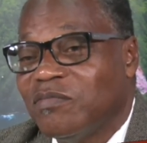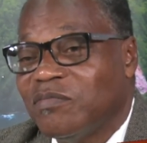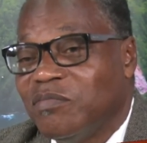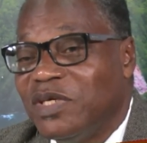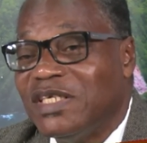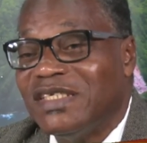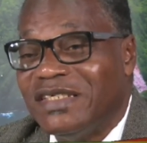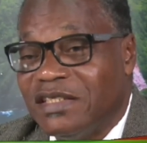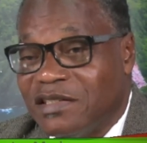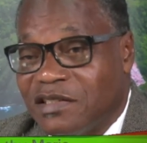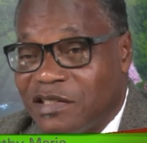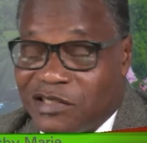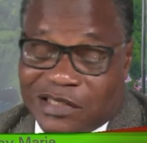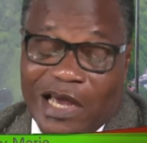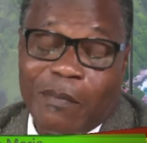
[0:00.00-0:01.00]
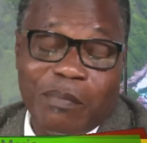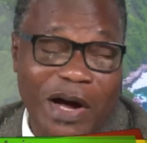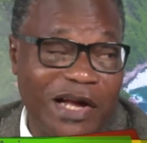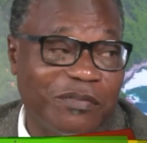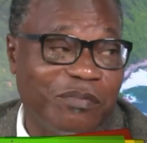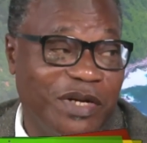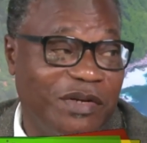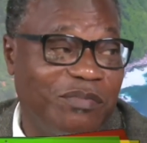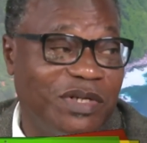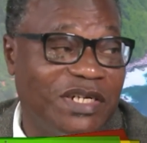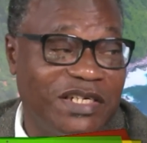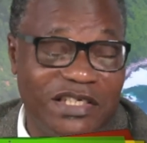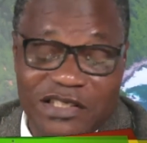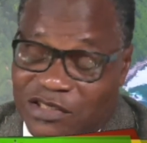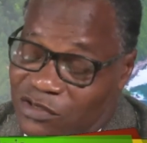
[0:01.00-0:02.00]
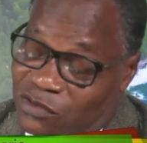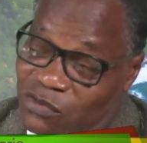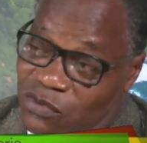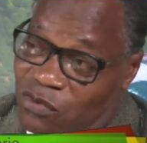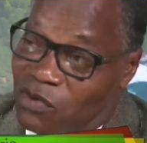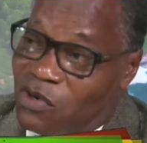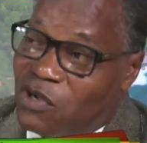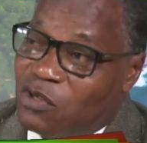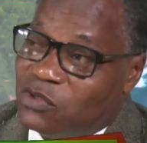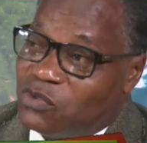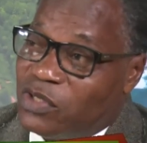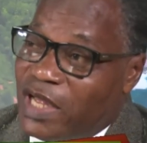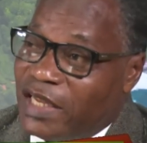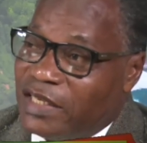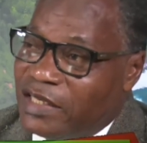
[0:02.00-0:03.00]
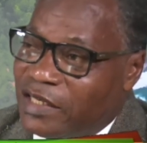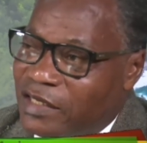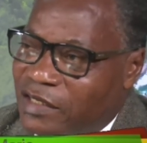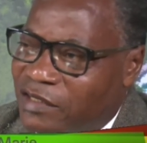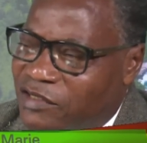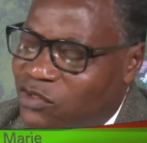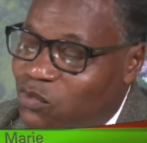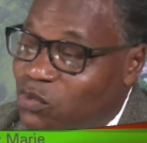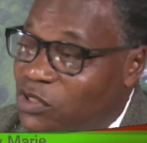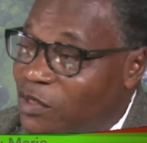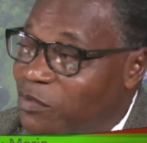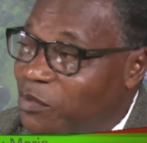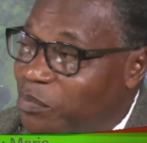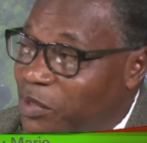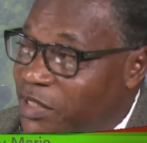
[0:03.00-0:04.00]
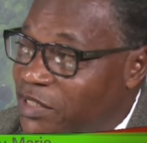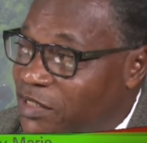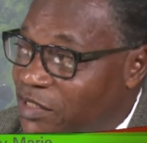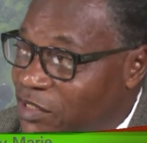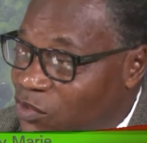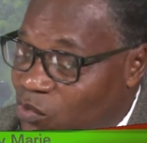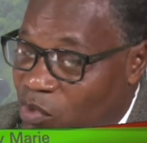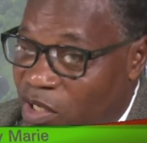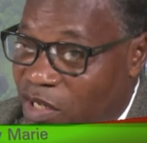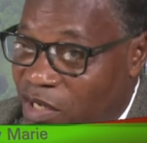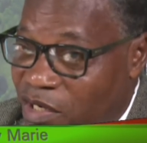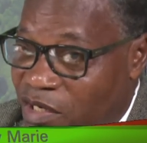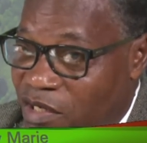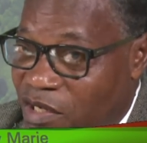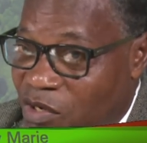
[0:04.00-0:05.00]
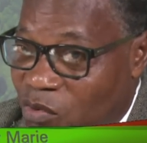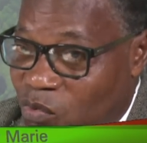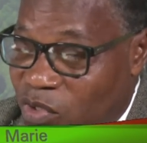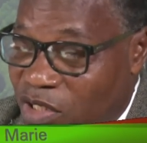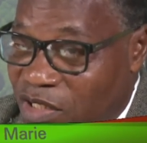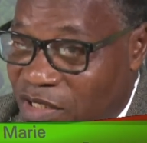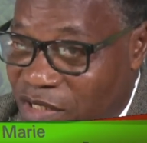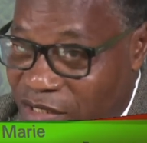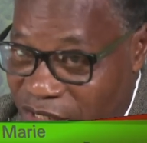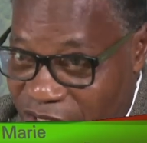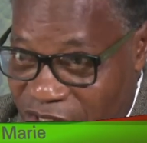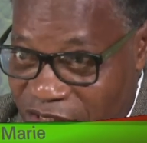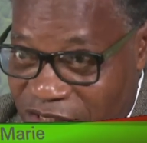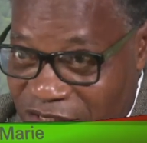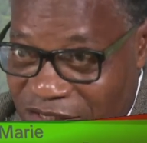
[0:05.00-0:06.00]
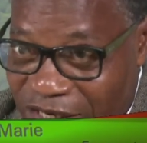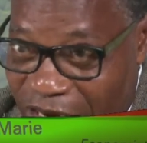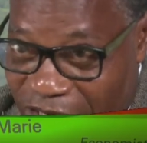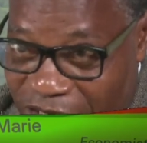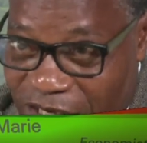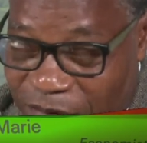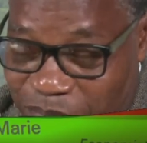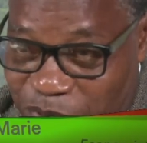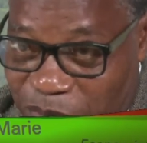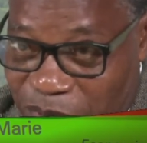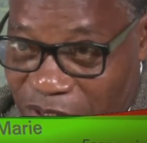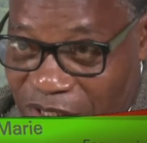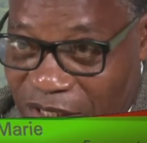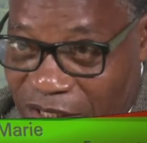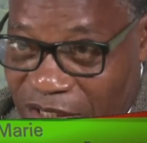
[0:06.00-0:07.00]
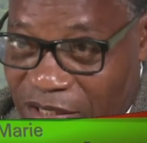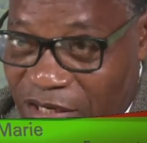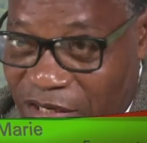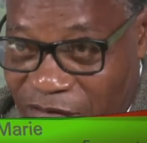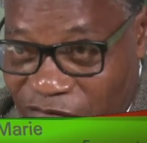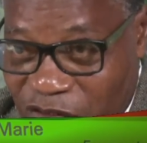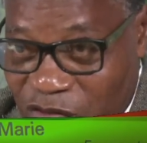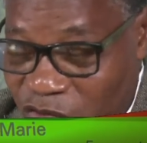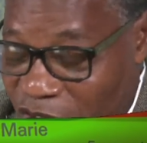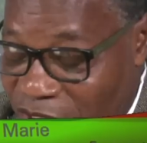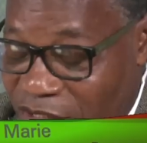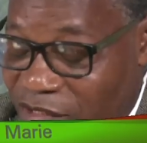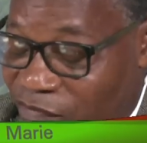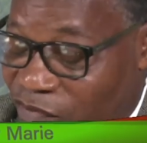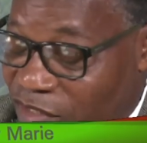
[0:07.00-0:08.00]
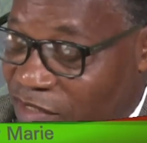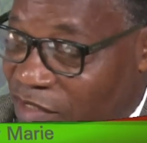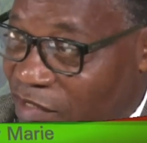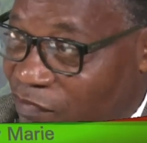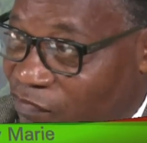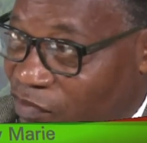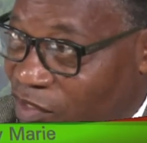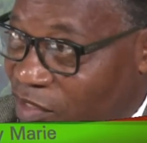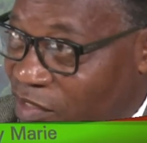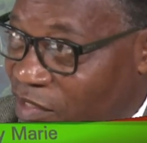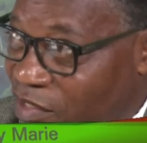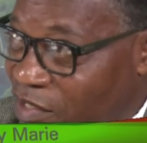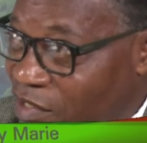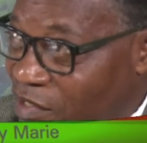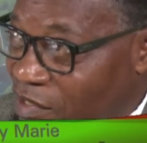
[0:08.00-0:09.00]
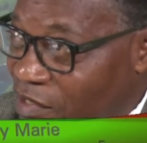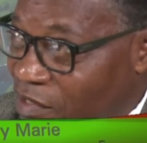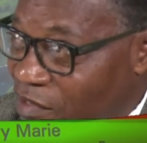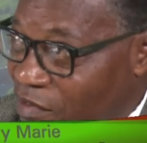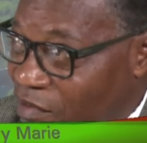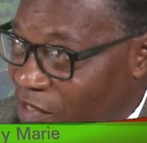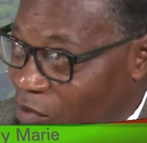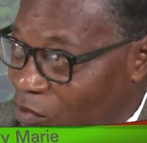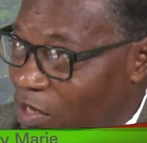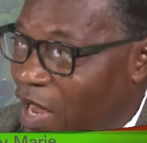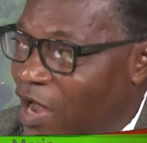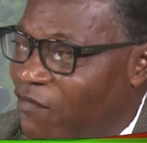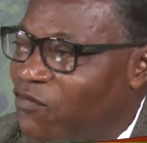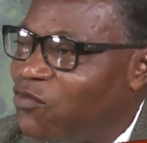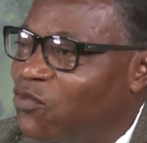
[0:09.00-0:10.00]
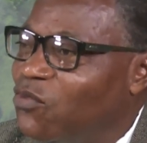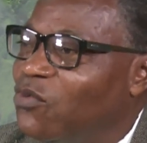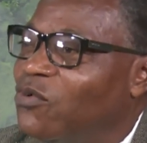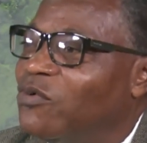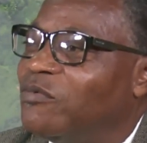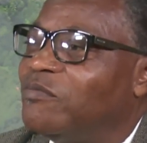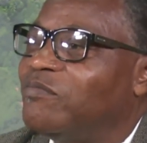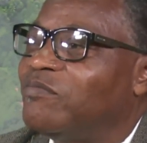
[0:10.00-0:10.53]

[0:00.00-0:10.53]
buildings, let's say apartment buildings, so that in suitable places where it's decided that people can live relatively safely, they will have to